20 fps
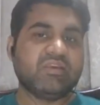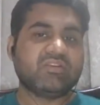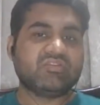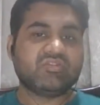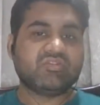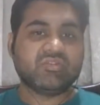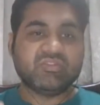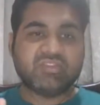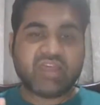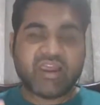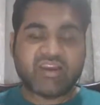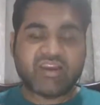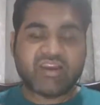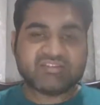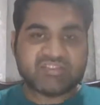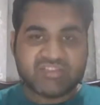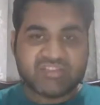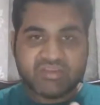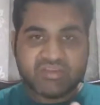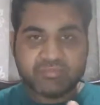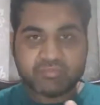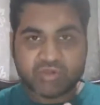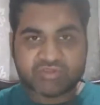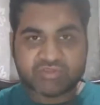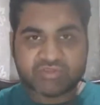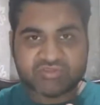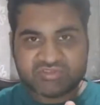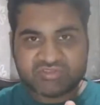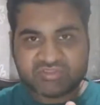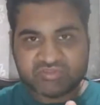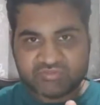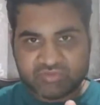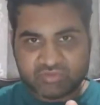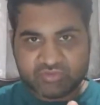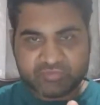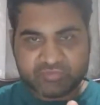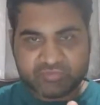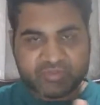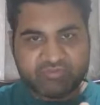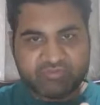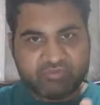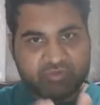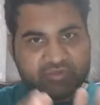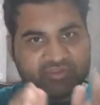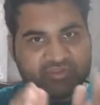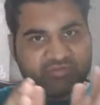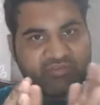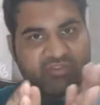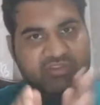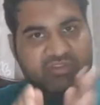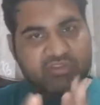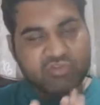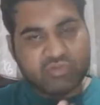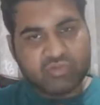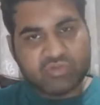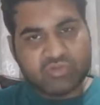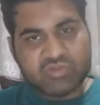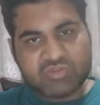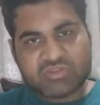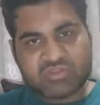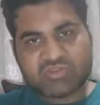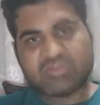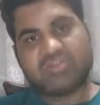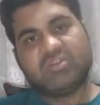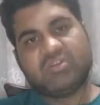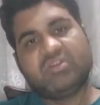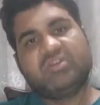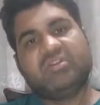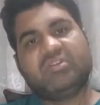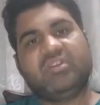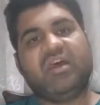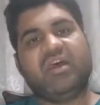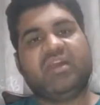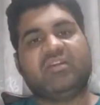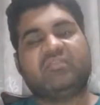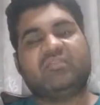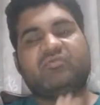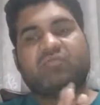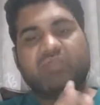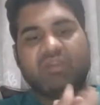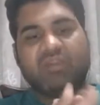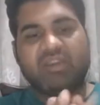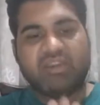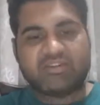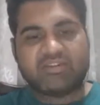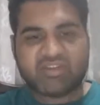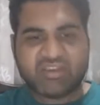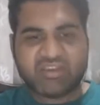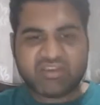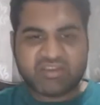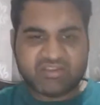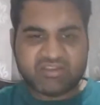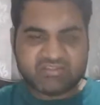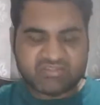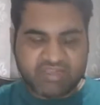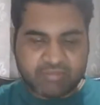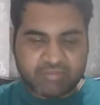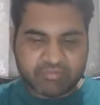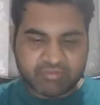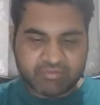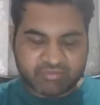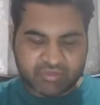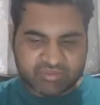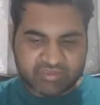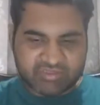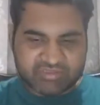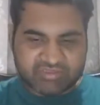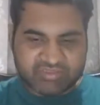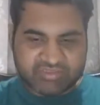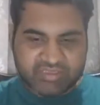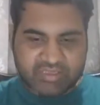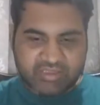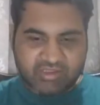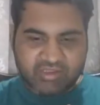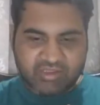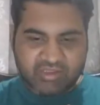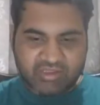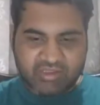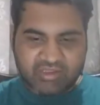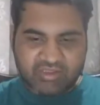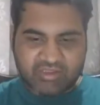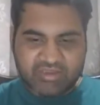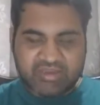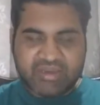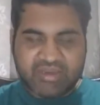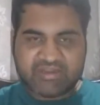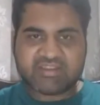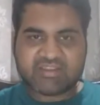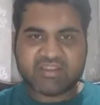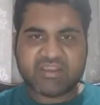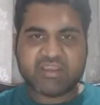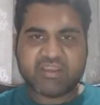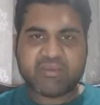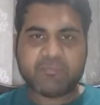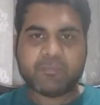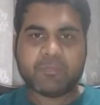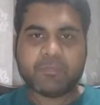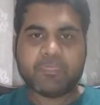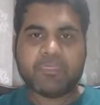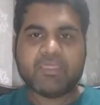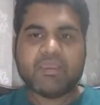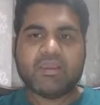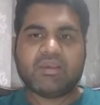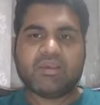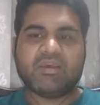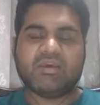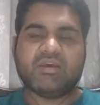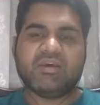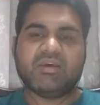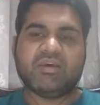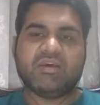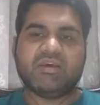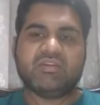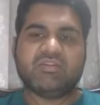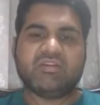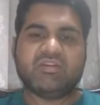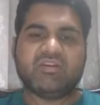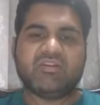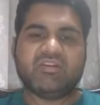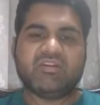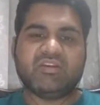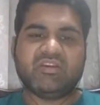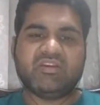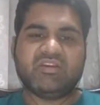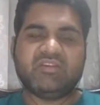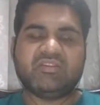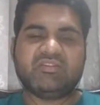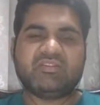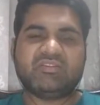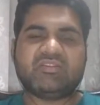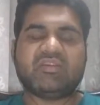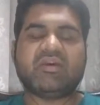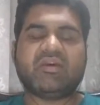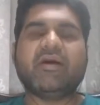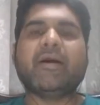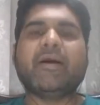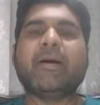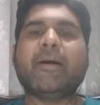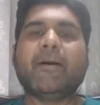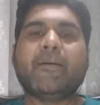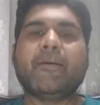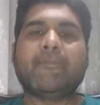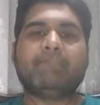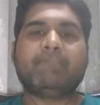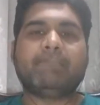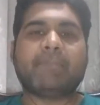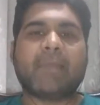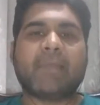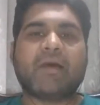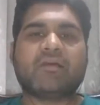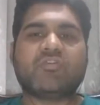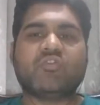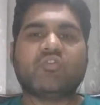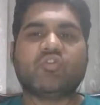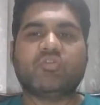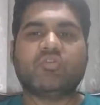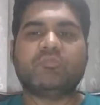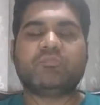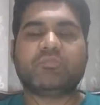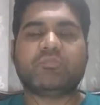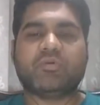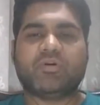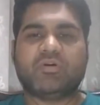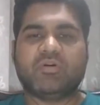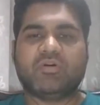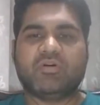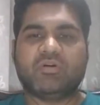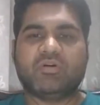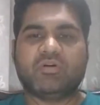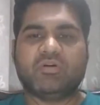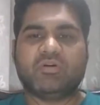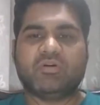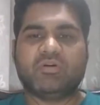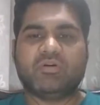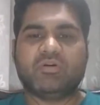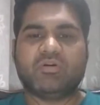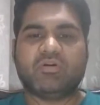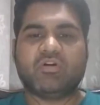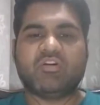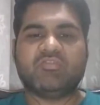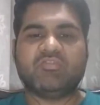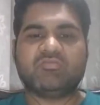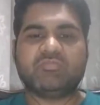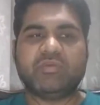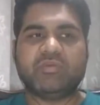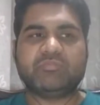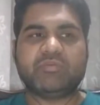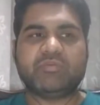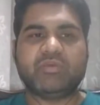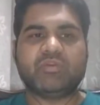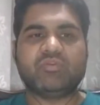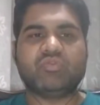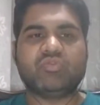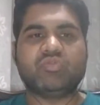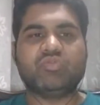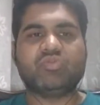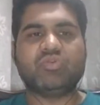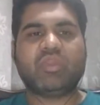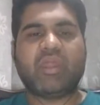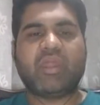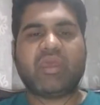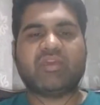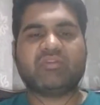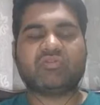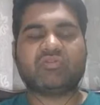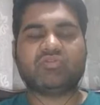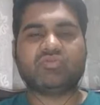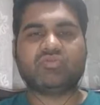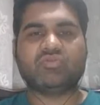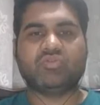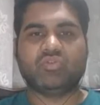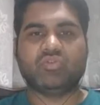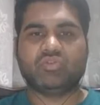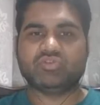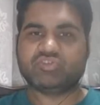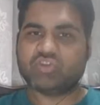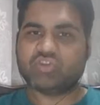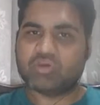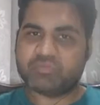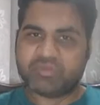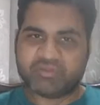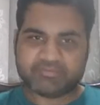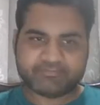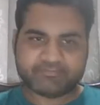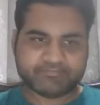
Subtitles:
So that's the importance of group influence. We use that. Let's take an example for this. Let's say there is a group of people who like to go shopping.